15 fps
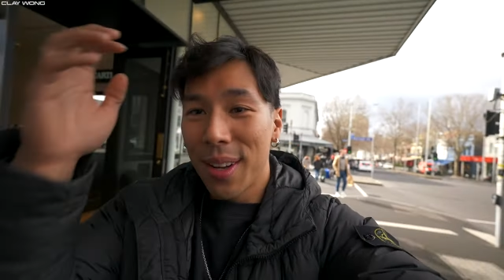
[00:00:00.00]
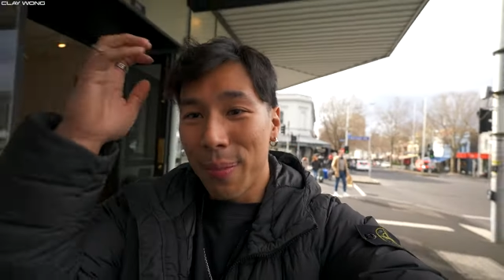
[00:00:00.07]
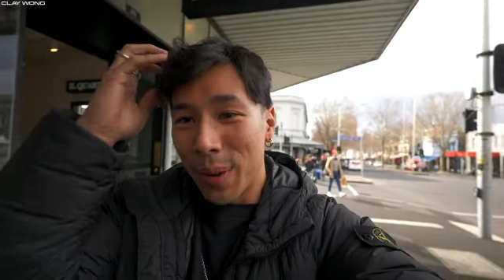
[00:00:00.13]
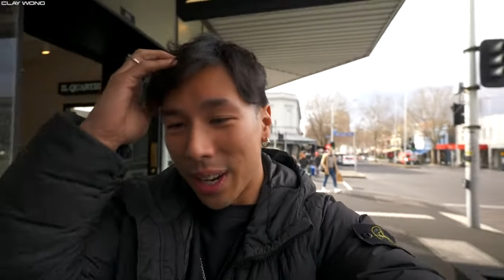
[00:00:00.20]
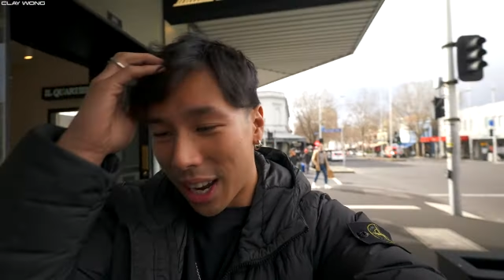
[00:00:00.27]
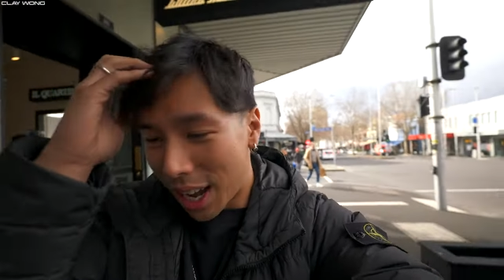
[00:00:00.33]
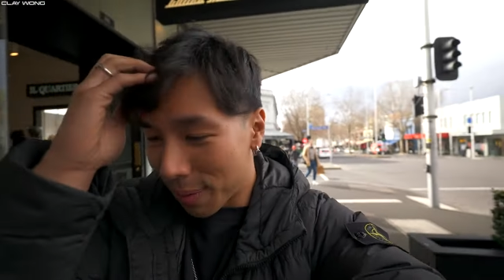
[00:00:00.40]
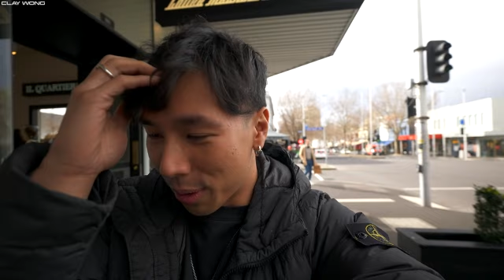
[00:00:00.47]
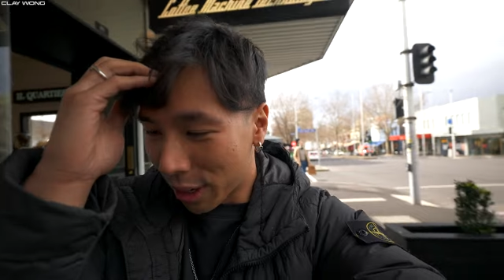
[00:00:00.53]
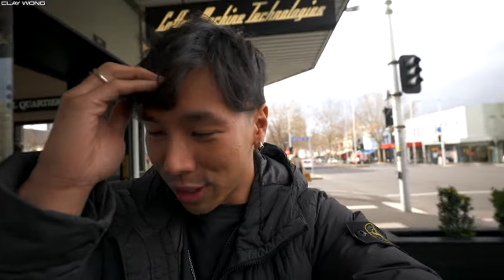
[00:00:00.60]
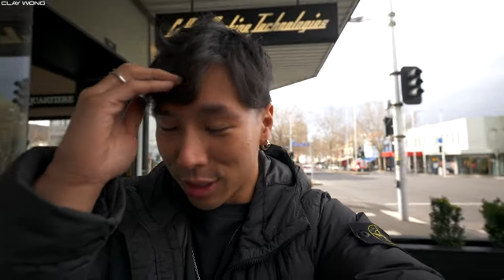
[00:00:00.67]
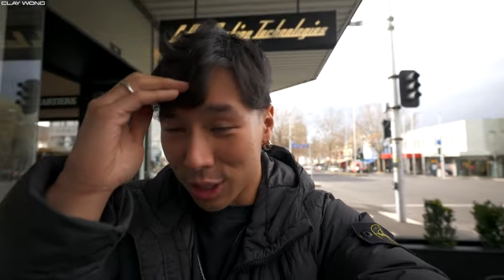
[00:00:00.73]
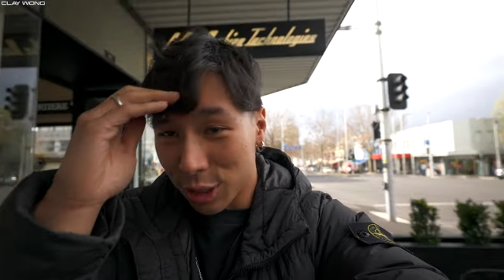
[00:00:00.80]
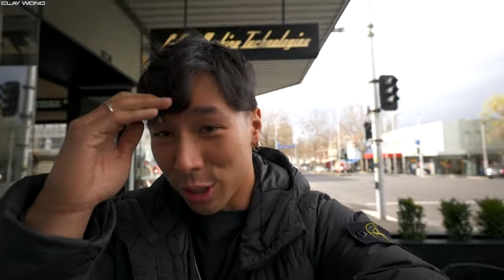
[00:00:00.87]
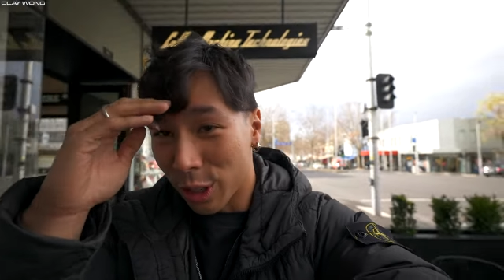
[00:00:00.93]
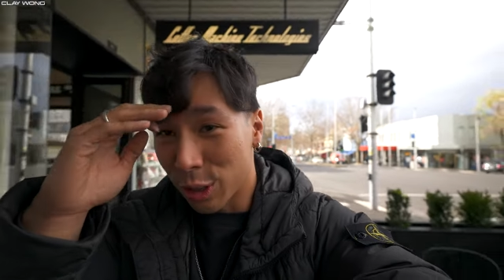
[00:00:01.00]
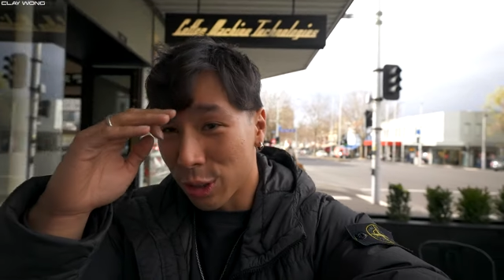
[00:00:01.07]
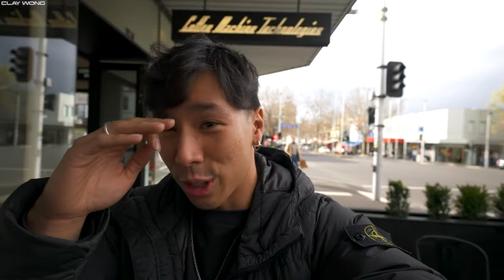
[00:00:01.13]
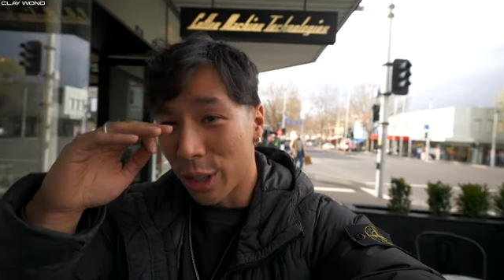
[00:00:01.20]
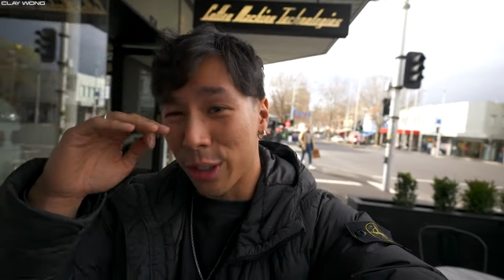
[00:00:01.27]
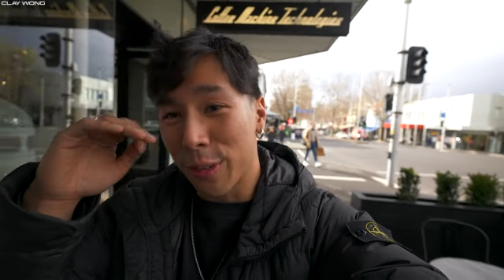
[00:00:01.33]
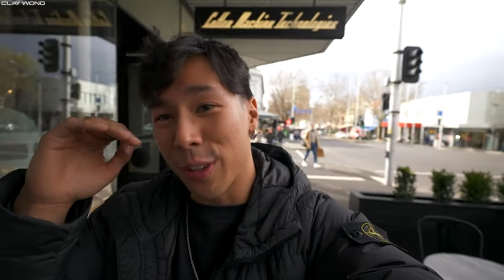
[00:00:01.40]
But I'm honestly so
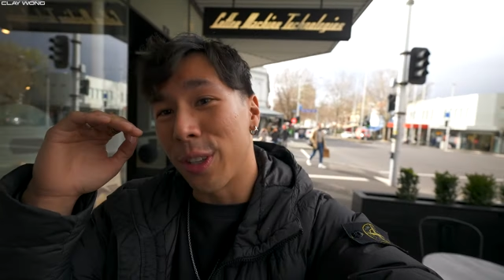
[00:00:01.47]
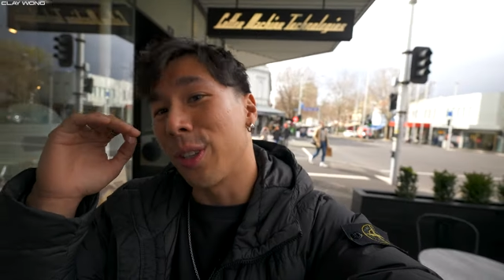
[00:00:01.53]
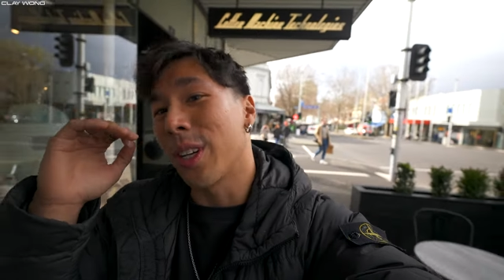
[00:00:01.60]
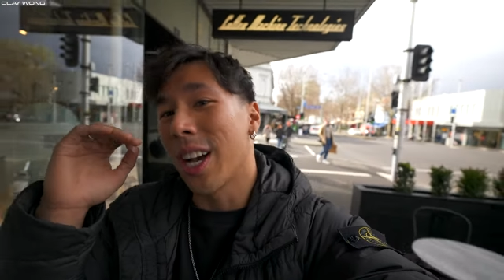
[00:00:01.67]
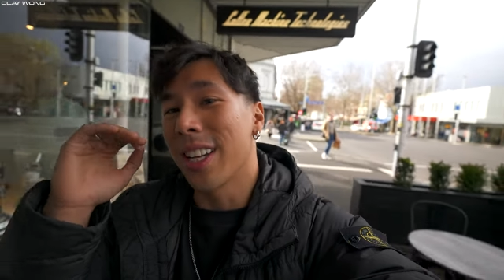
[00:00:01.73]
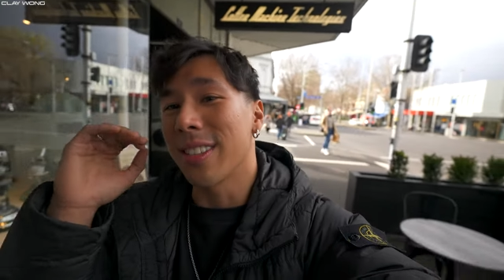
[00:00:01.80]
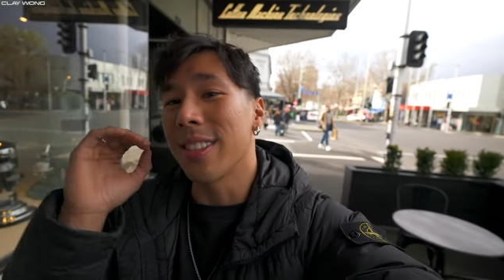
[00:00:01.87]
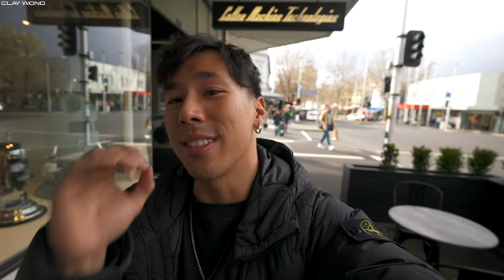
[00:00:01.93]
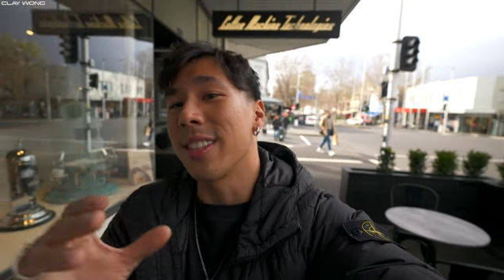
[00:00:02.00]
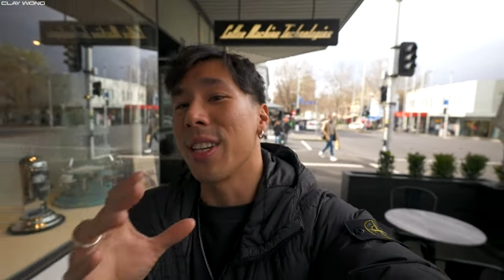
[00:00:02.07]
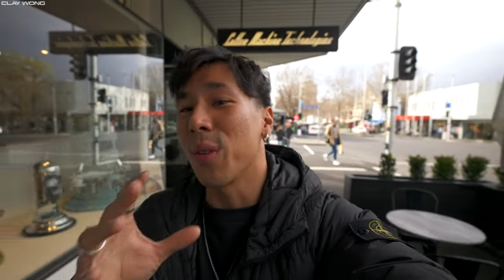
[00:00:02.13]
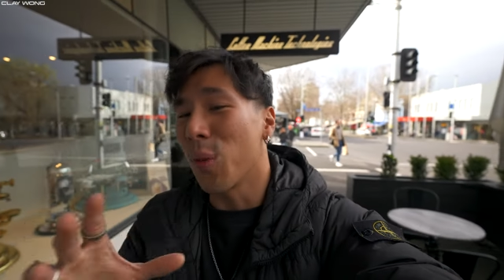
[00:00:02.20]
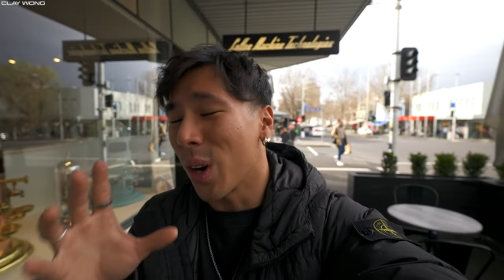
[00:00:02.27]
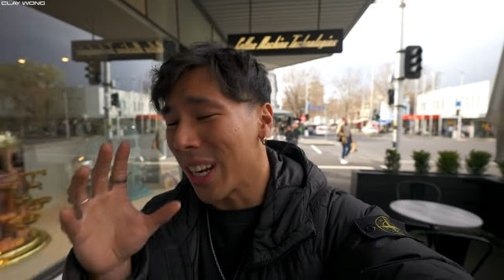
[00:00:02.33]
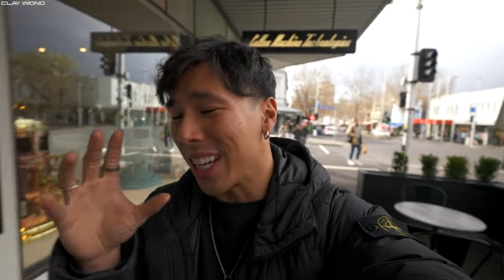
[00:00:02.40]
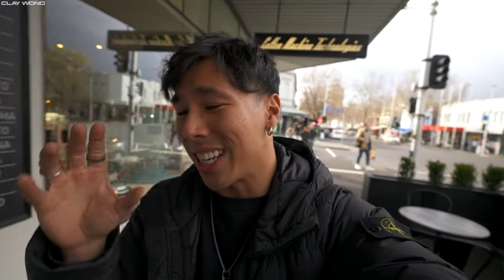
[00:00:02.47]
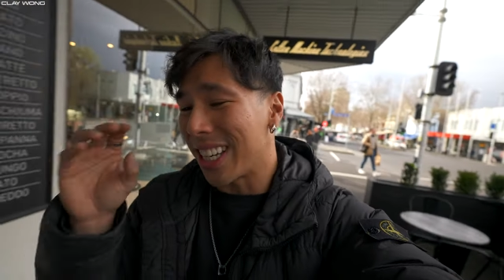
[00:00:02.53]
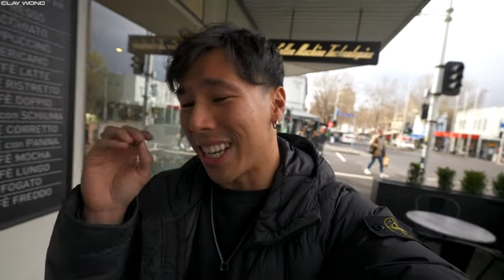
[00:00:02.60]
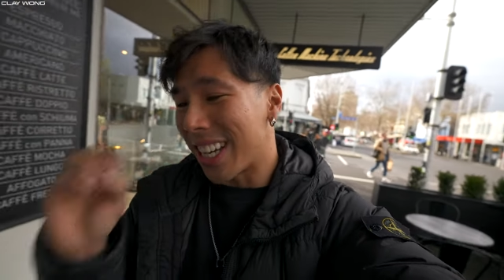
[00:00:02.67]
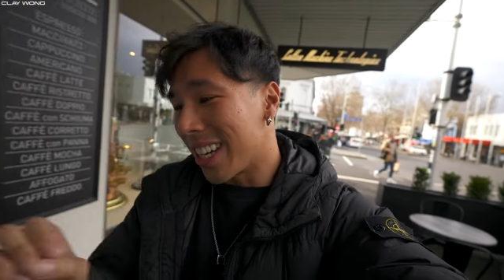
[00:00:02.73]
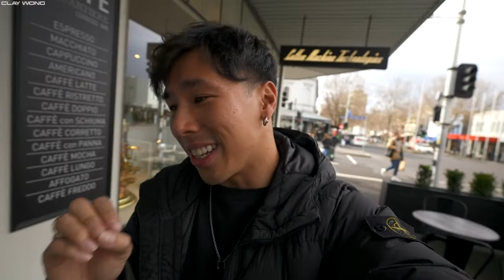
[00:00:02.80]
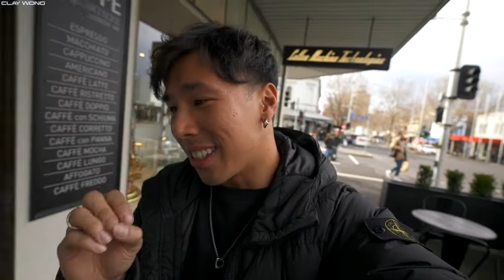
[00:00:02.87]
stoked for you guys to see what it
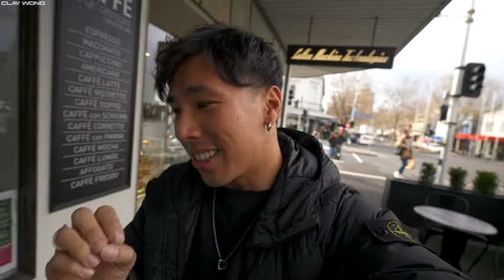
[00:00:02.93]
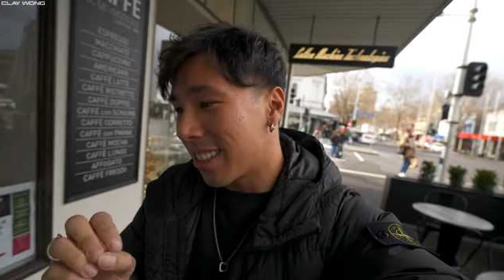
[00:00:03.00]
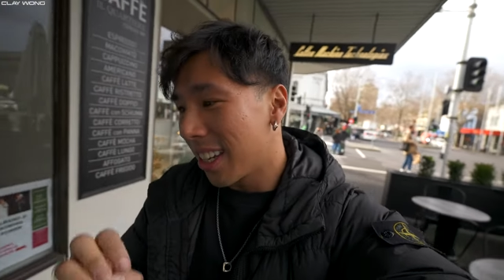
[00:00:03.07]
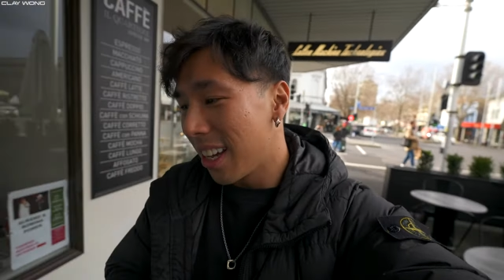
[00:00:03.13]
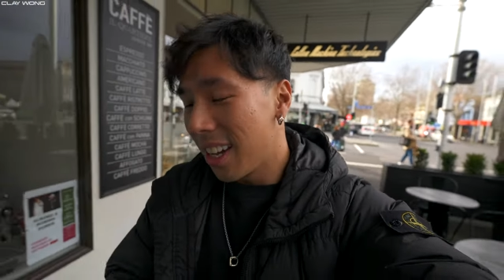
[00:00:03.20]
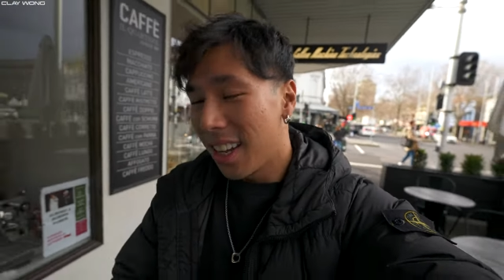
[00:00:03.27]
is.